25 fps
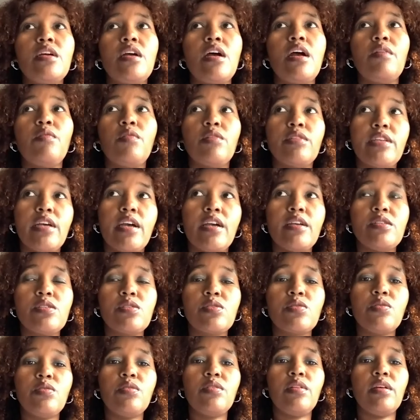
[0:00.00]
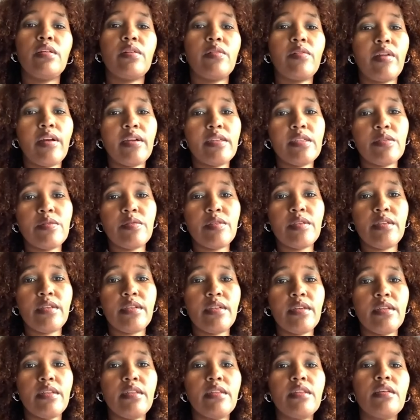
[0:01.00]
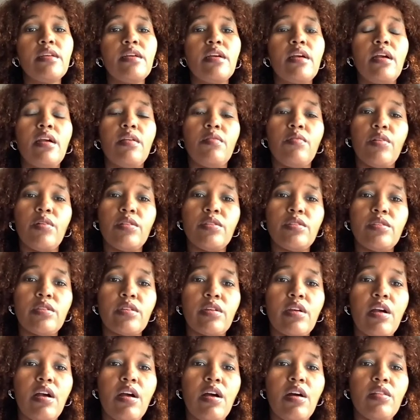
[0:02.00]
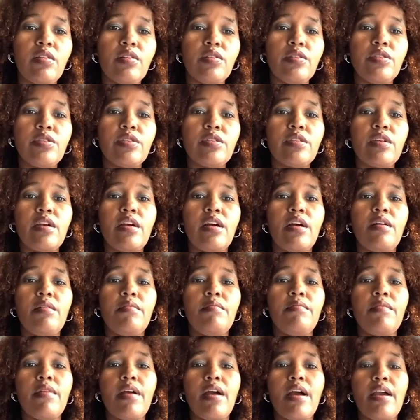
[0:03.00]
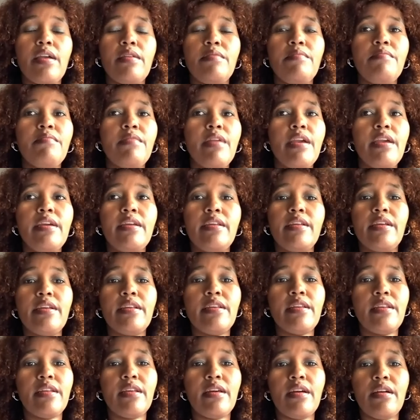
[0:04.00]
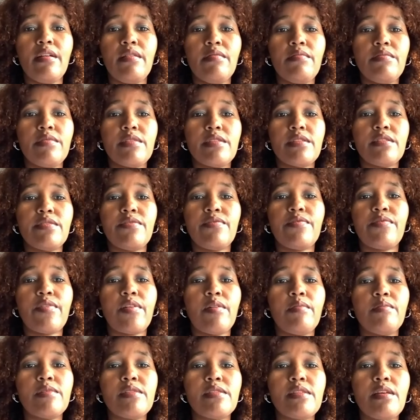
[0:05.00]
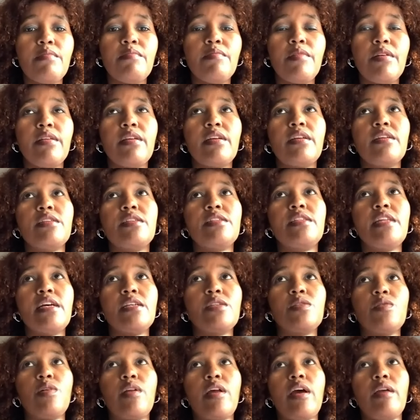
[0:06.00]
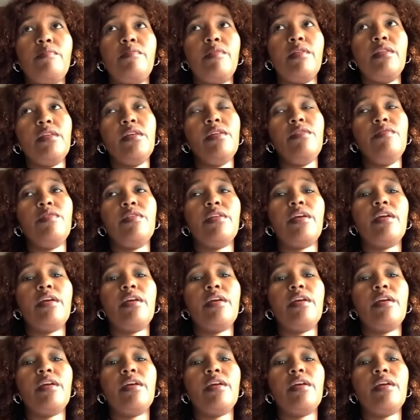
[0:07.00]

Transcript: I went to high school, I graduated, I went to college. I made it from somebody, because that's what I believe in.